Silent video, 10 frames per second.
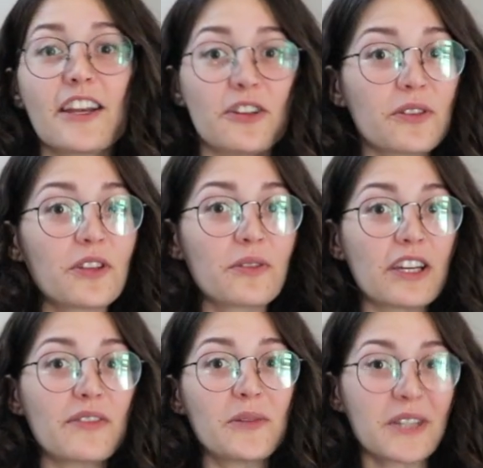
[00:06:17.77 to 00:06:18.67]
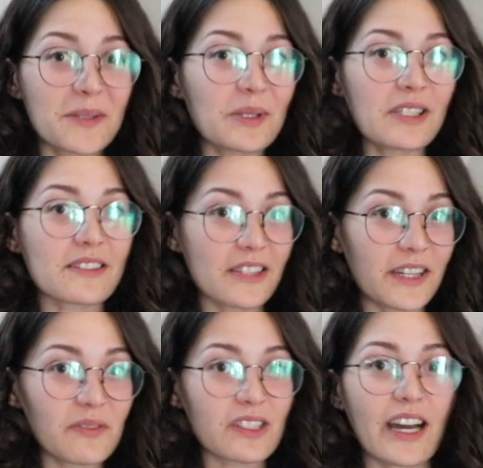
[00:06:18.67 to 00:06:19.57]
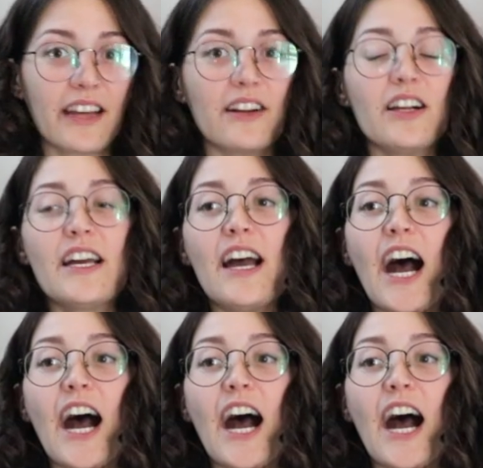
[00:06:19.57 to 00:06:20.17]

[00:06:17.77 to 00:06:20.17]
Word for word: I know you live a minimalist lifestyle.